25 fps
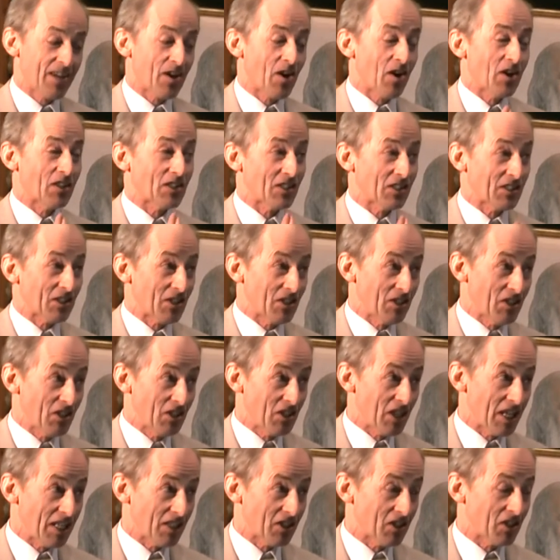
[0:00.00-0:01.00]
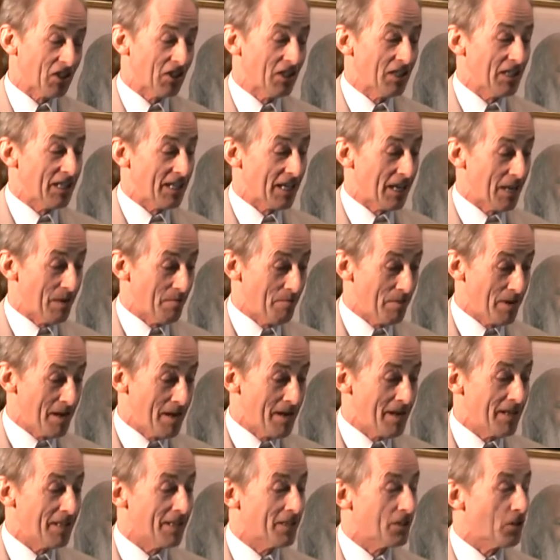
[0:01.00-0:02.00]
causes congestion,
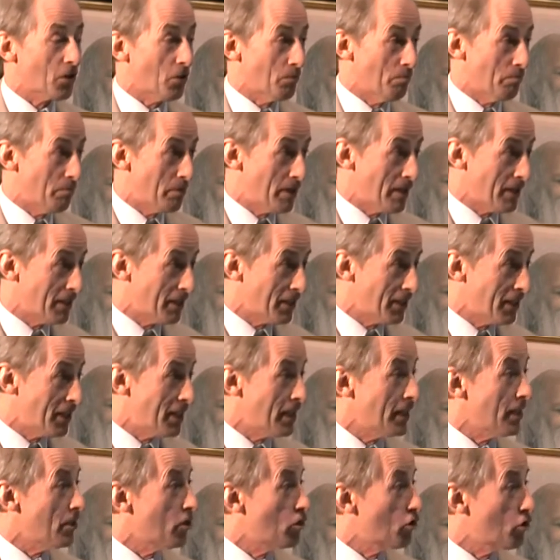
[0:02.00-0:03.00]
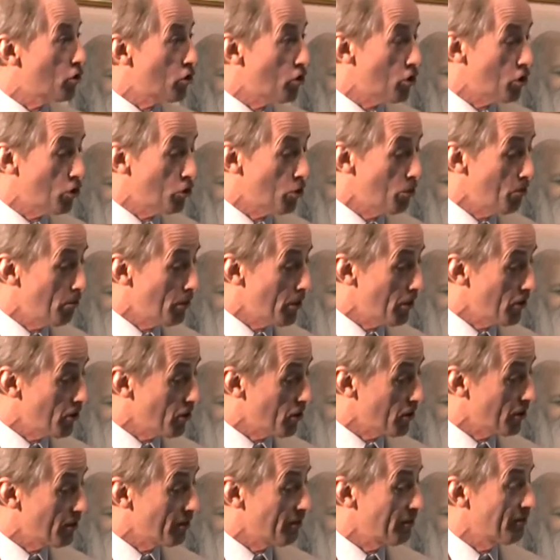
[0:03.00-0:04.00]
diabetes, obesity,
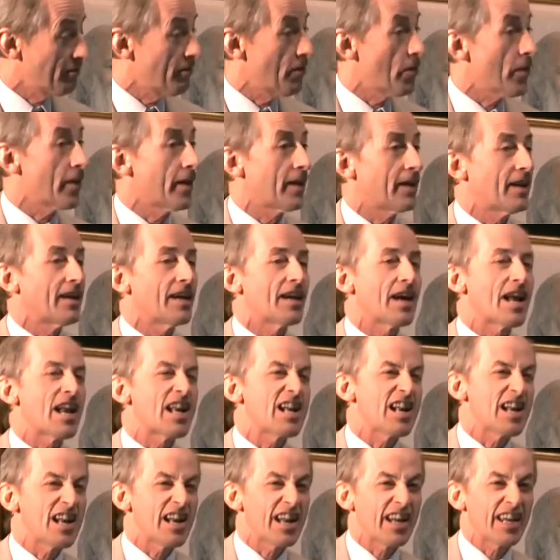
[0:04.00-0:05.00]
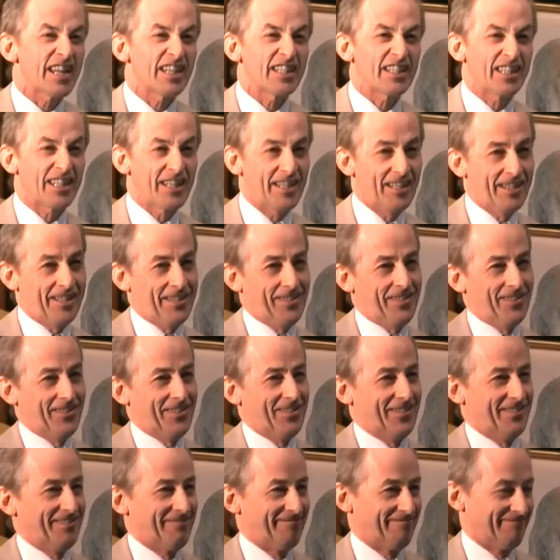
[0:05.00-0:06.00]
tumors, and
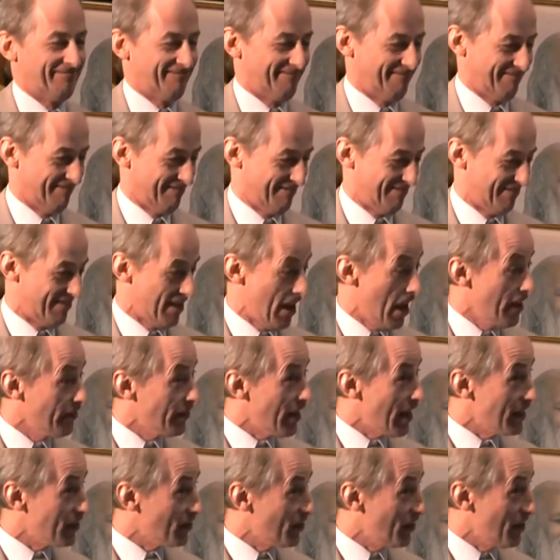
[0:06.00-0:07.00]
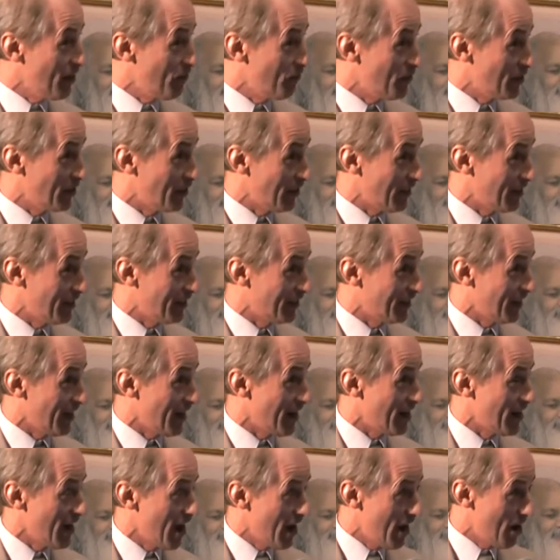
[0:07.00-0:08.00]
laziness. That's on the physical
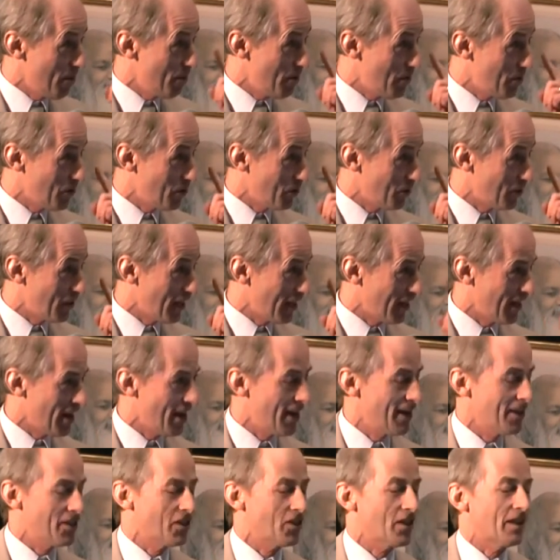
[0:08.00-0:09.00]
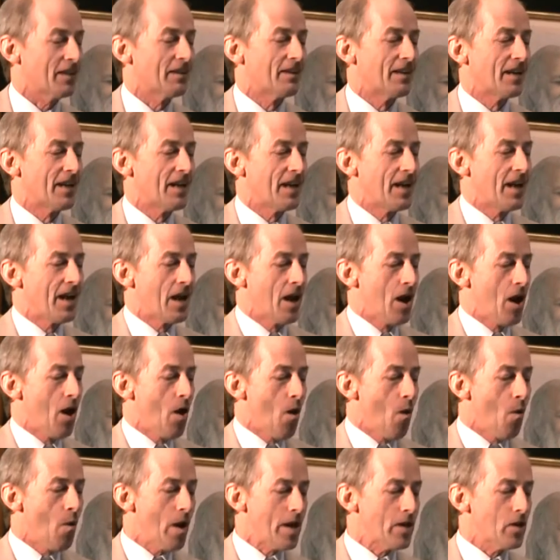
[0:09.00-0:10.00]
side. How about your psychology?
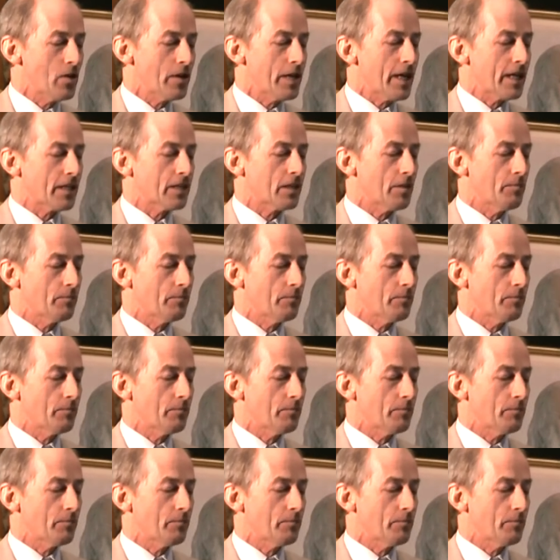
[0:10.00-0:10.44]
When you take